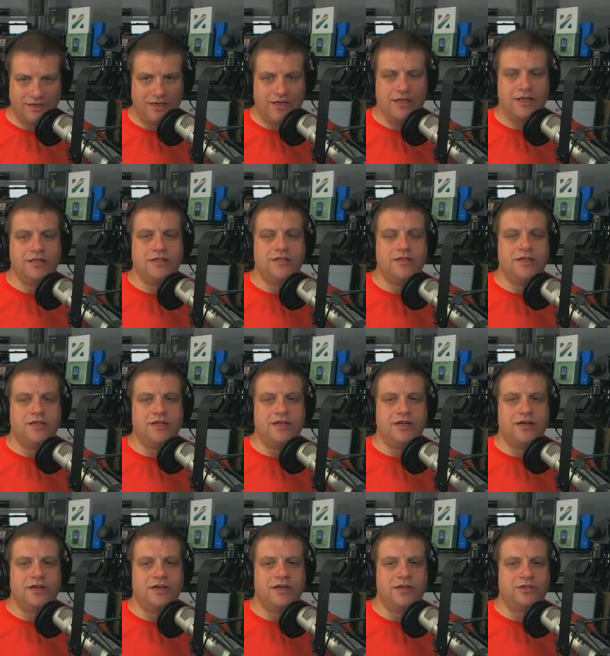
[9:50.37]
They
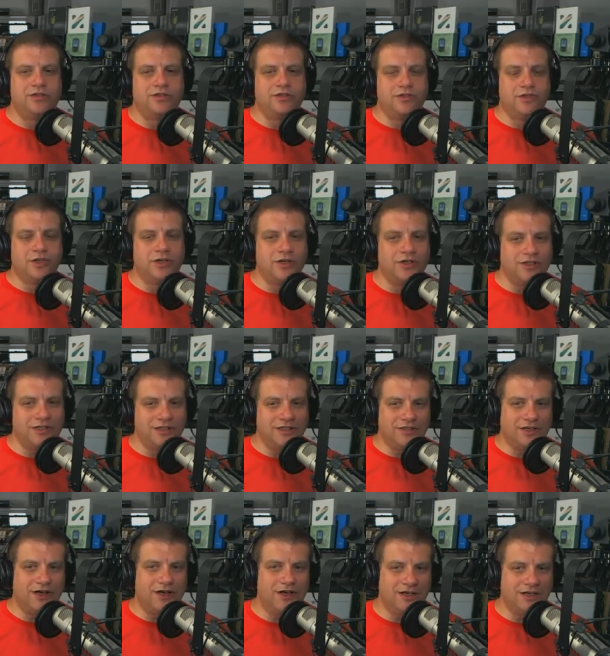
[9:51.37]
are currently
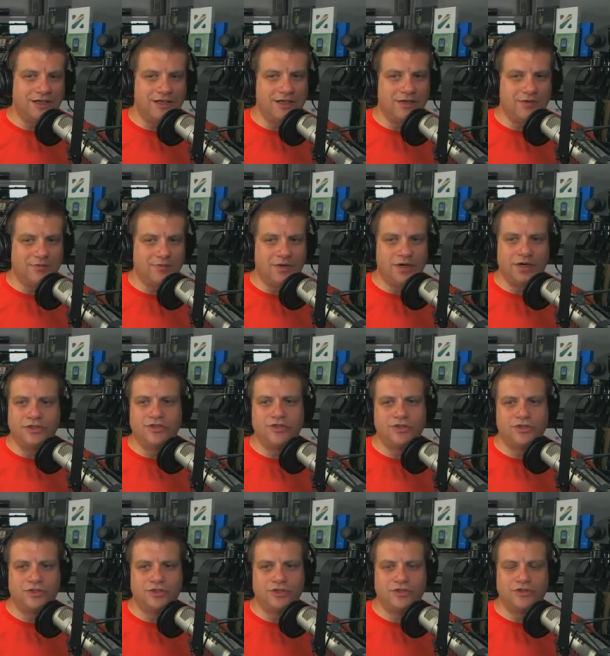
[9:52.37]
targeting
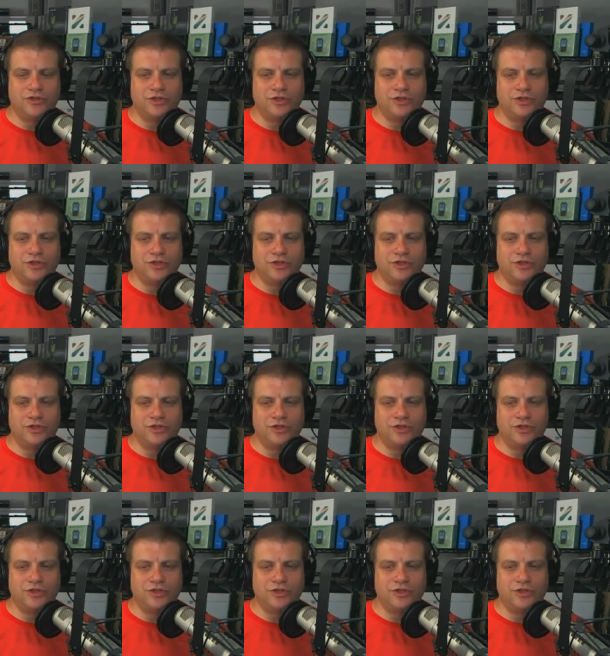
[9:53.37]
March